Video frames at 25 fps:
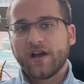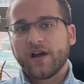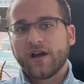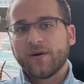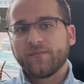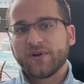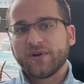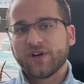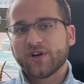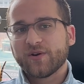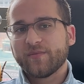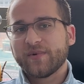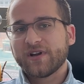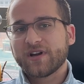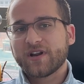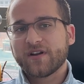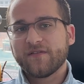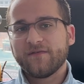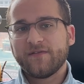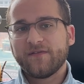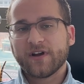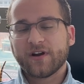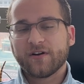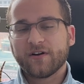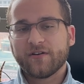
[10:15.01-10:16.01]
Pyramid
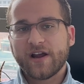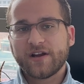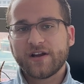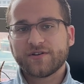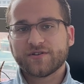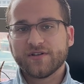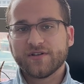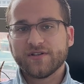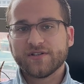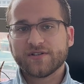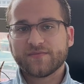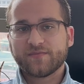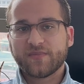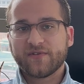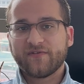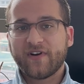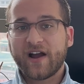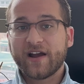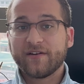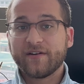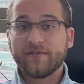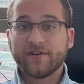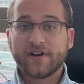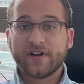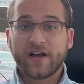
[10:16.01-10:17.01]
configurations
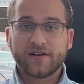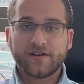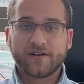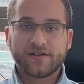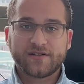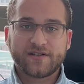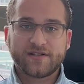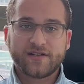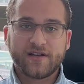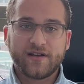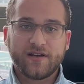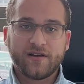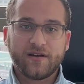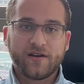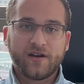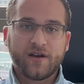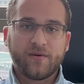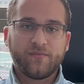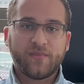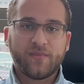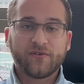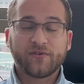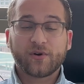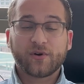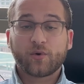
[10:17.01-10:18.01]
provide redundancy
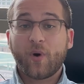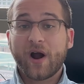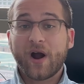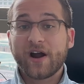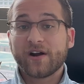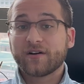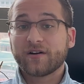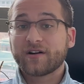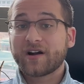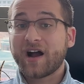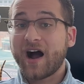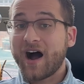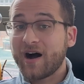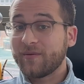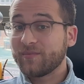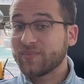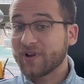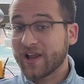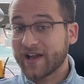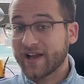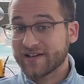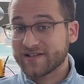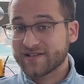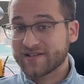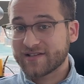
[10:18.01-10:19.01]
but require
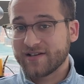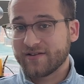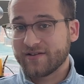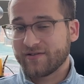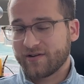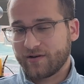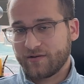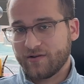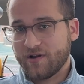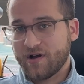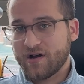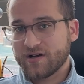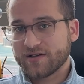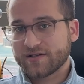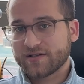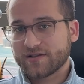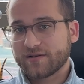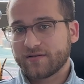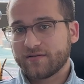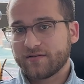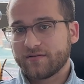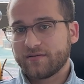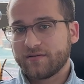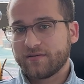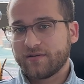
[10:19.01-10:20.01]
complex steering laws.
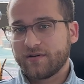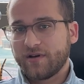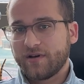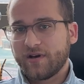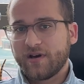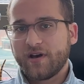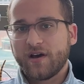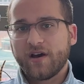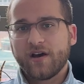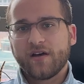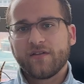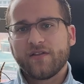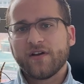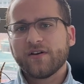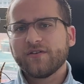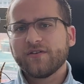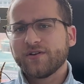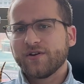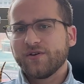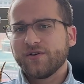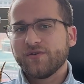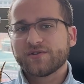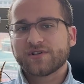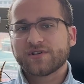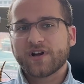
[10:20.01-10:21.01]
They're
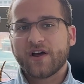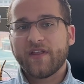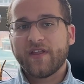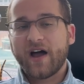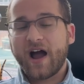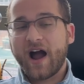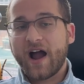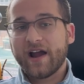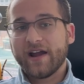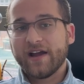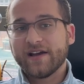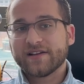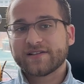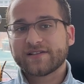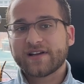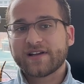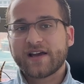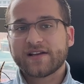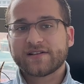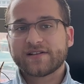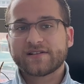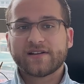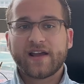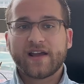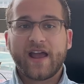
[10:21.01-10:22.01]
used on the
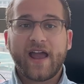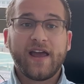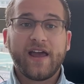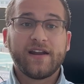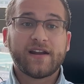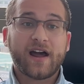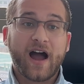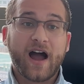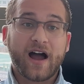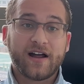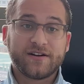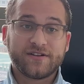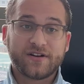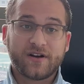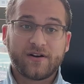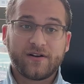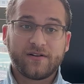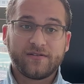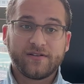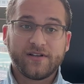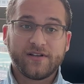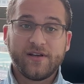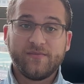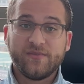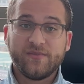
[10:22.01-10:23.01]
ISS and
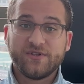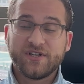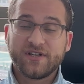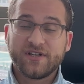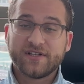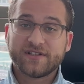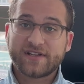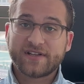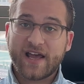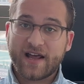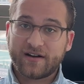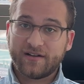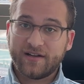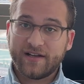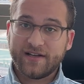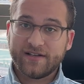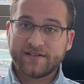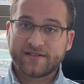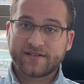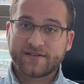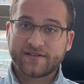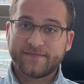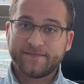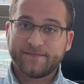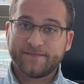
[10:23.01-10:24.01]
Agile imaging
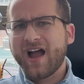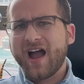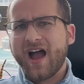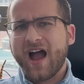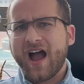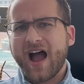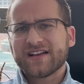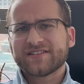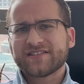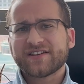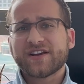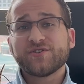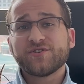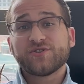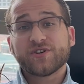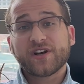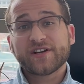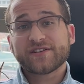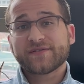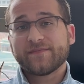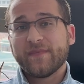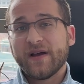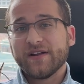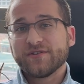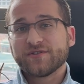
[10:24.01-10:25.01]
satellites. As I
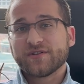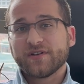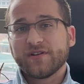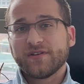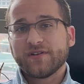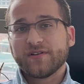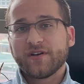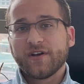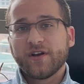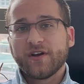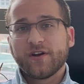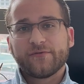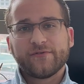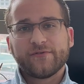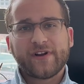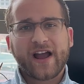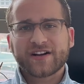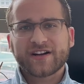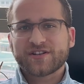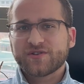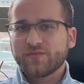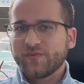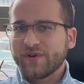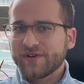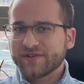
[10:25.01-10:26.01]
just mentioned,
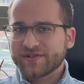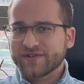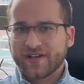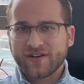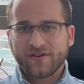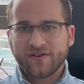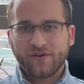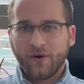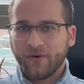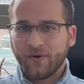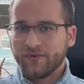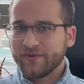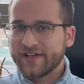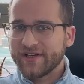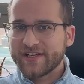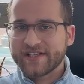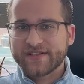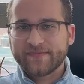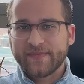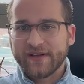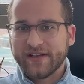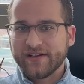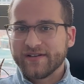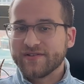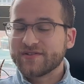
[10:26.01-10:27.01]
reaction wheels can only
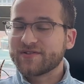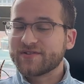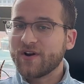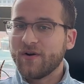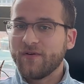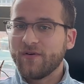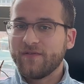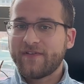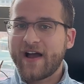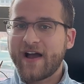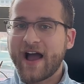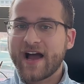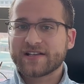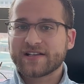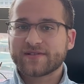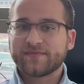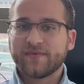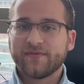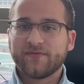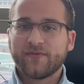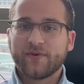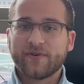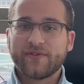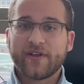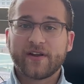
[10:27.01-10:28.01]
spin so fast
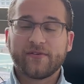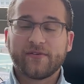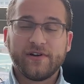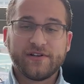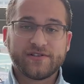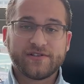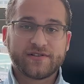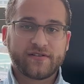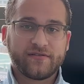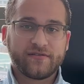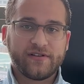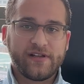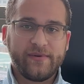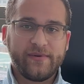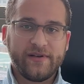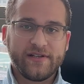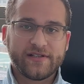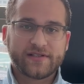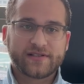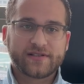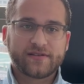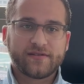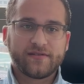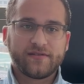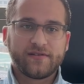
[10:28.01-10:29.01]
before they reach their
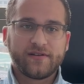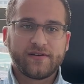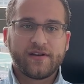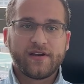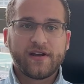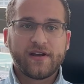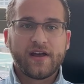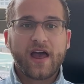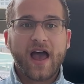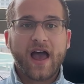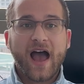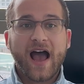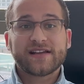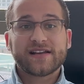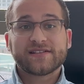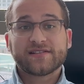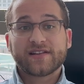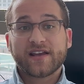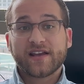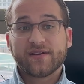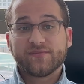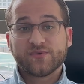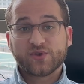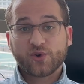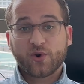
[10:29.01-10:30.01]
limits. As they
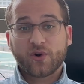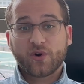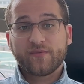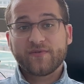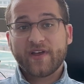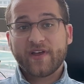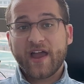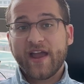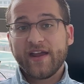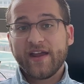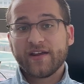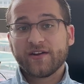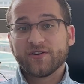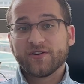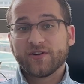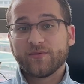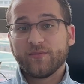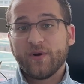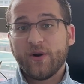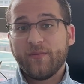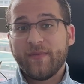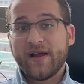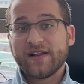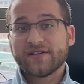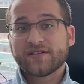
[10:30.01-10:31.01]
absorb the angular
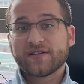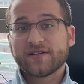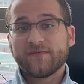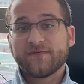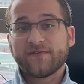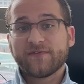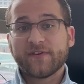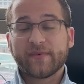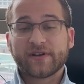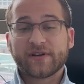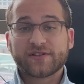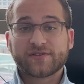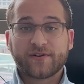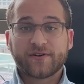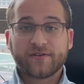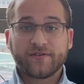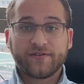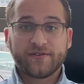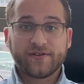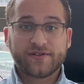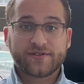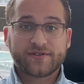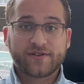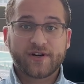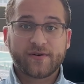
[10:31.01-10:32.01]
momentum from external
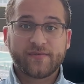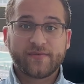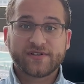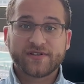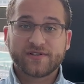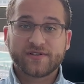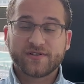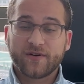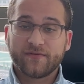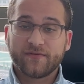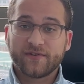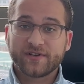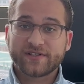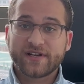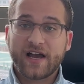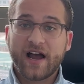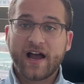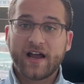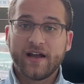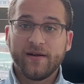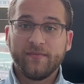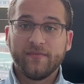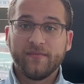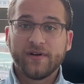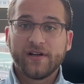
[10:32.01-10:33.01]
disturbances over
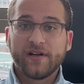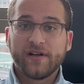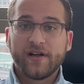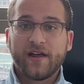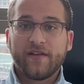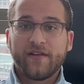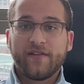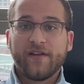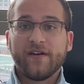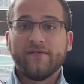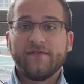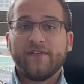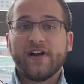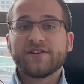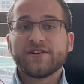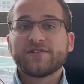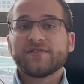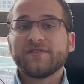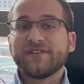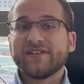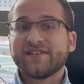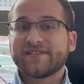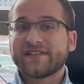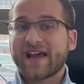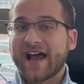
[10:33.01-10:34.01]
time, they
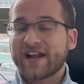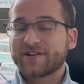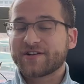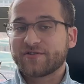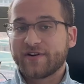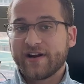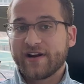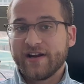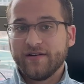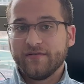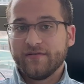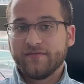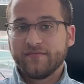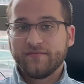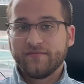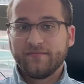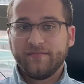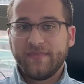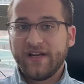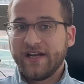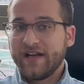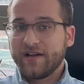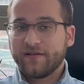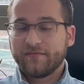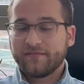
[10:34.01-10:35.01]
eventually saturate,
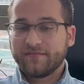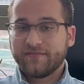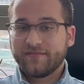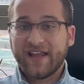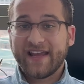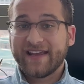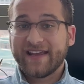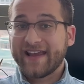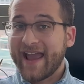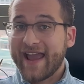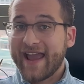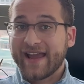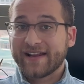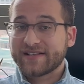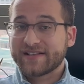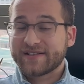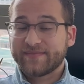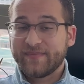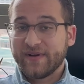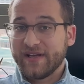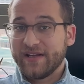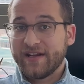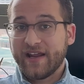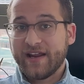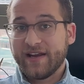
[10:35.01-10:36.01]
meaning they can't
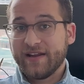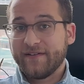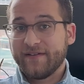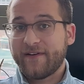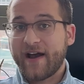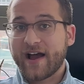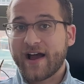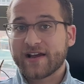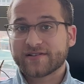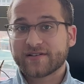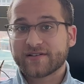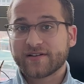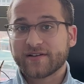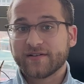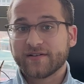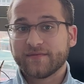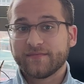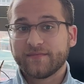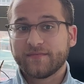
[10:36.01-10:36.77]
spin any faster.